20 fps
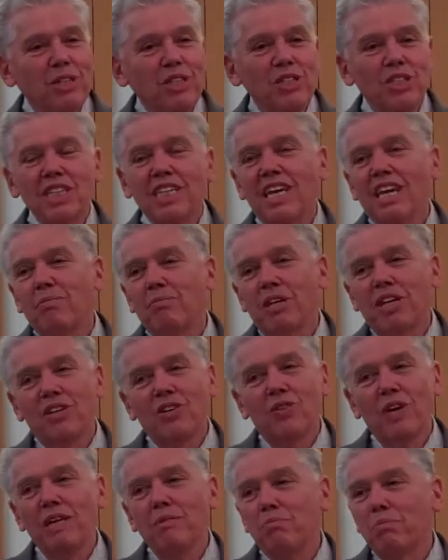and she gave me a
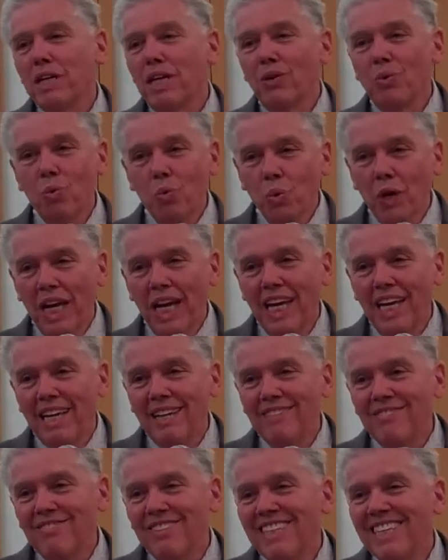great big
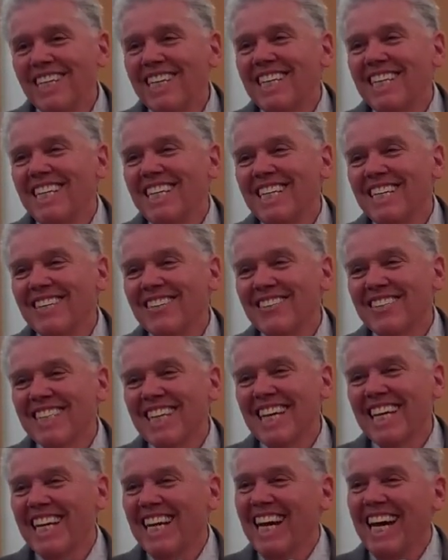wave, you know,
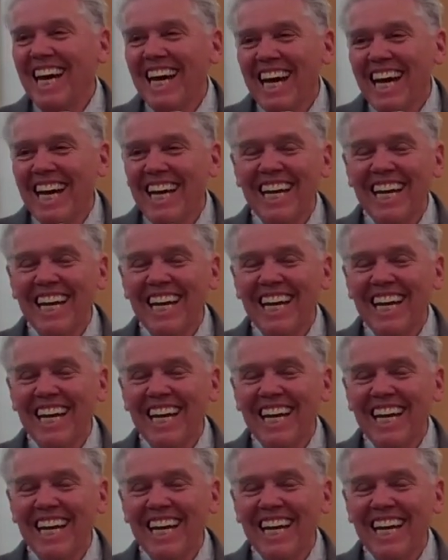like, hi.